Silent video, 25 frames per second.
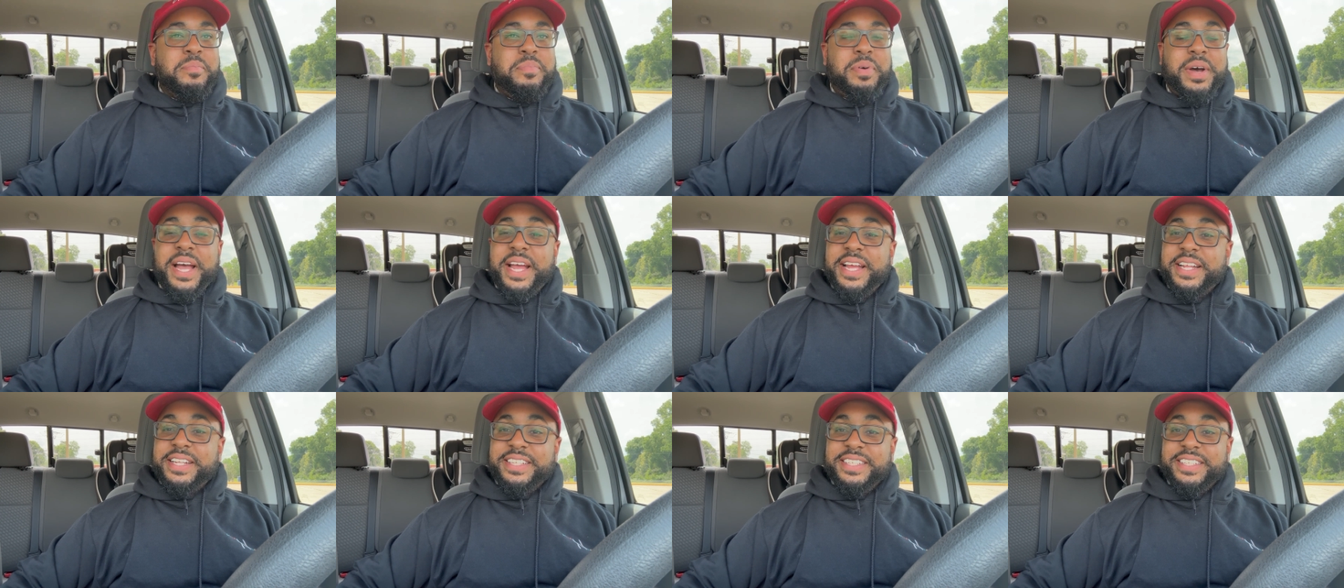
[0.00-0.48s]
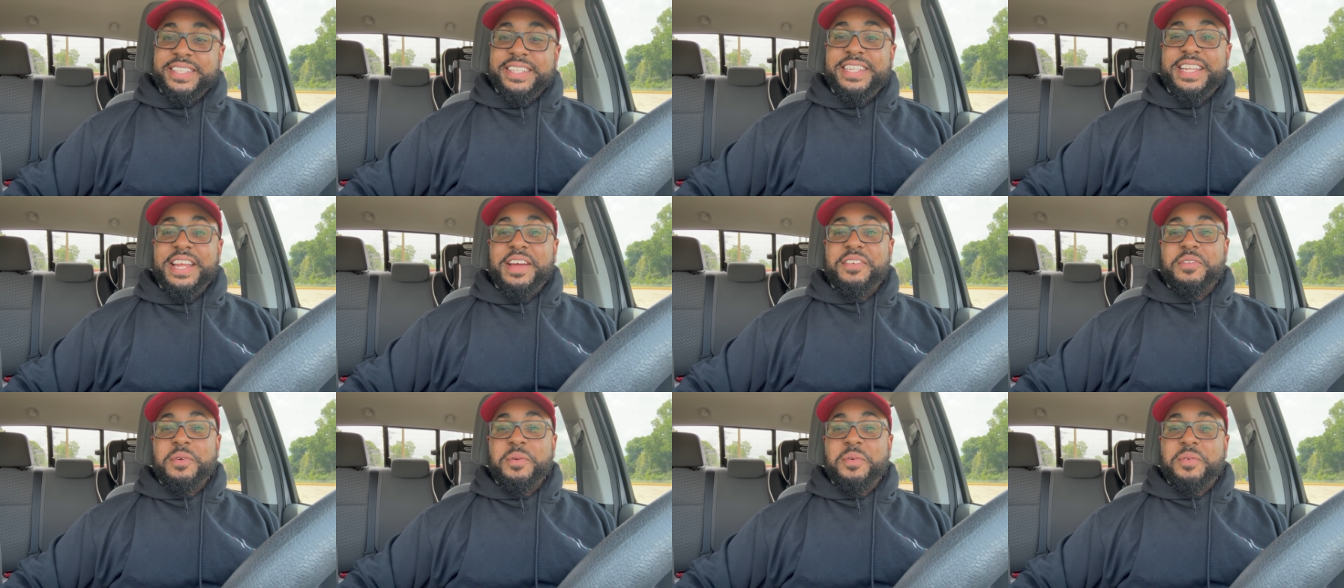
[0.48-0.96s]
But
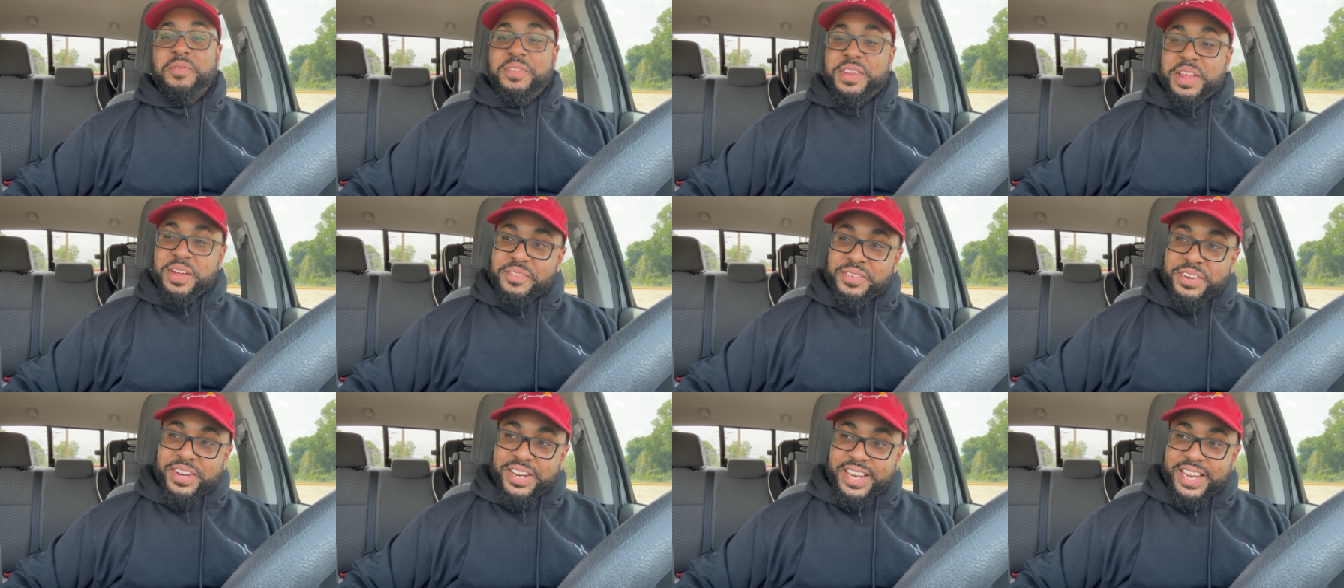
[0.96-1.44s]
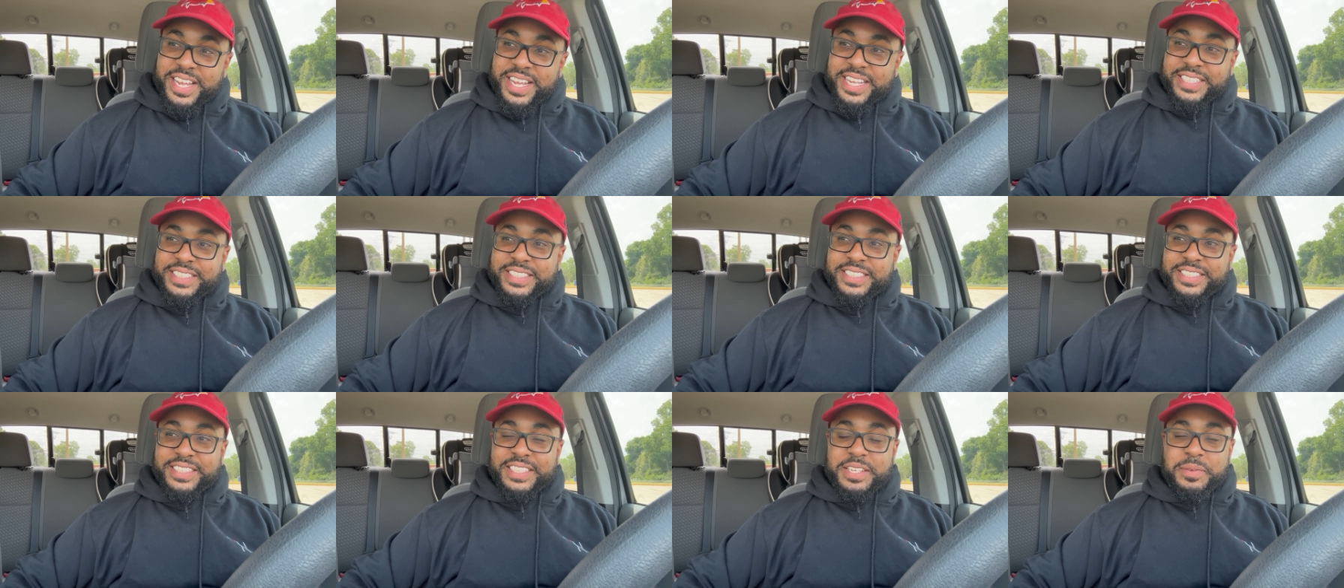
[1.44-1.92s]

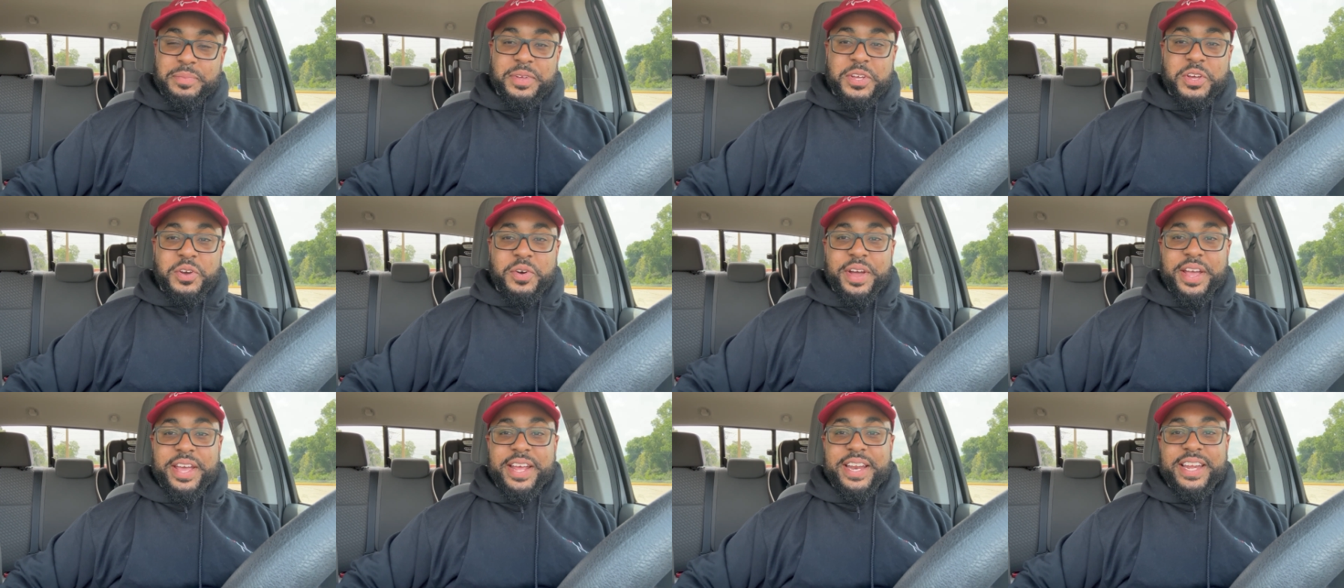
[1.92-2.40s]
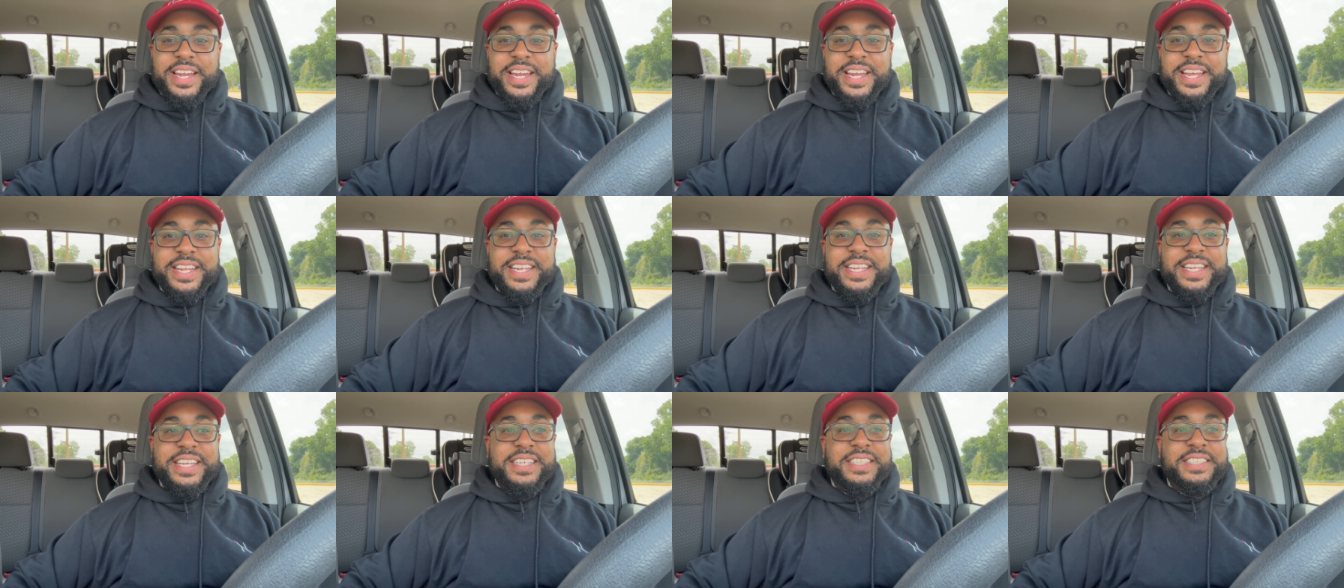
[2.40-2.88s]
nevertheless, let me go ahead and
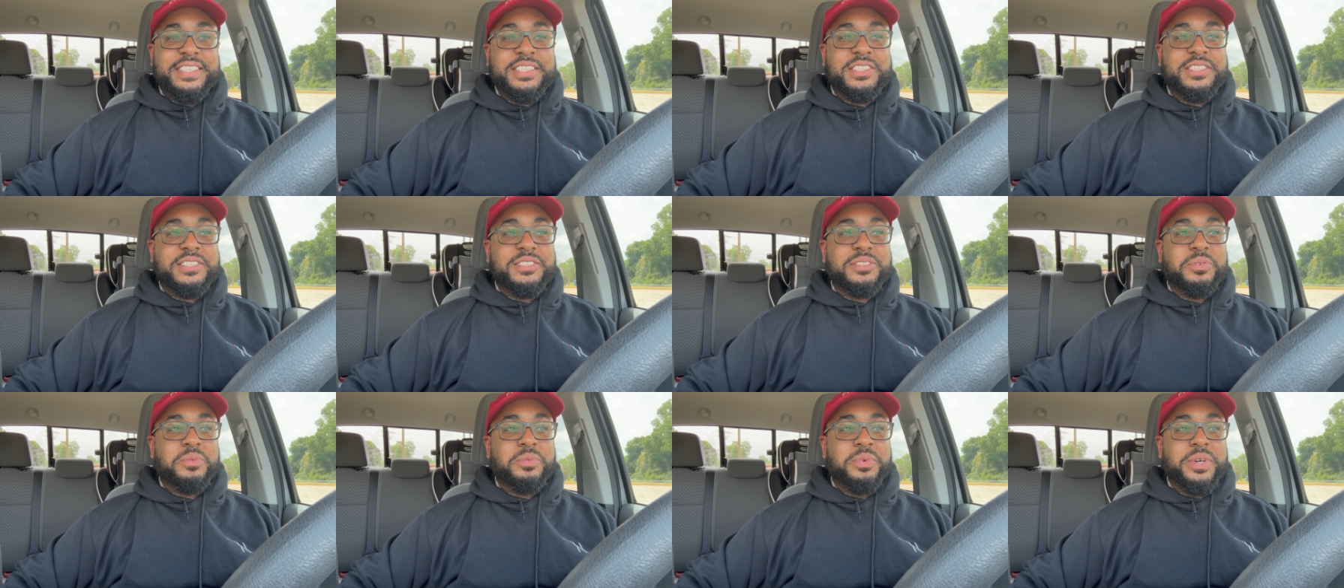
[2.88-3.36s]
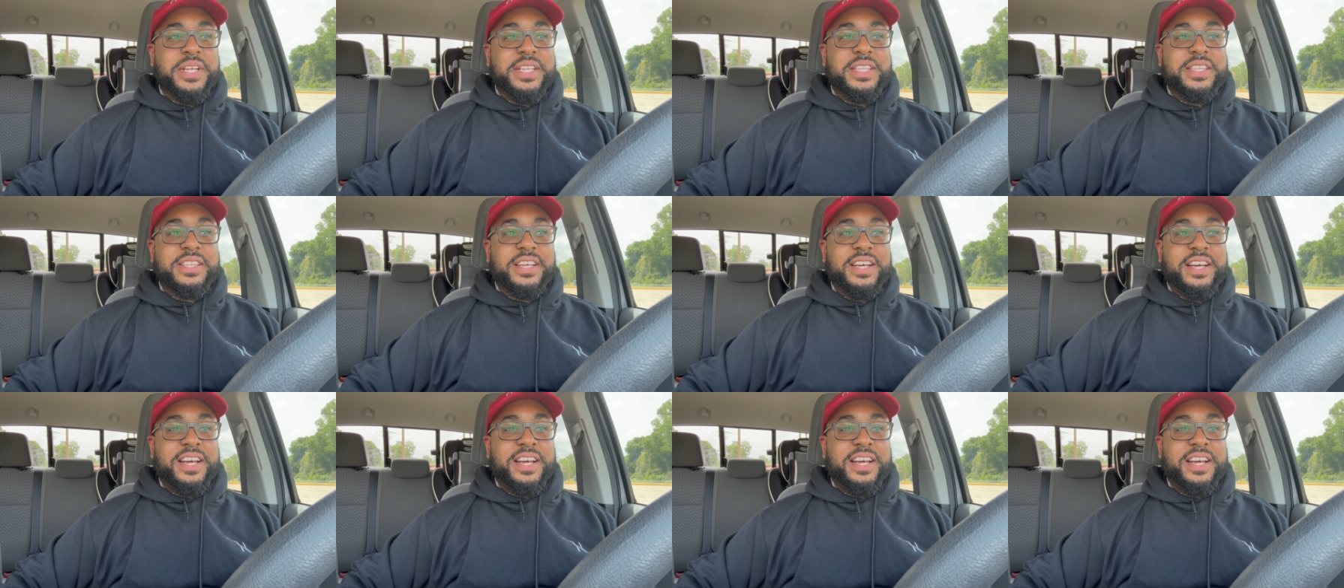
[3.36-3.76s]
end this with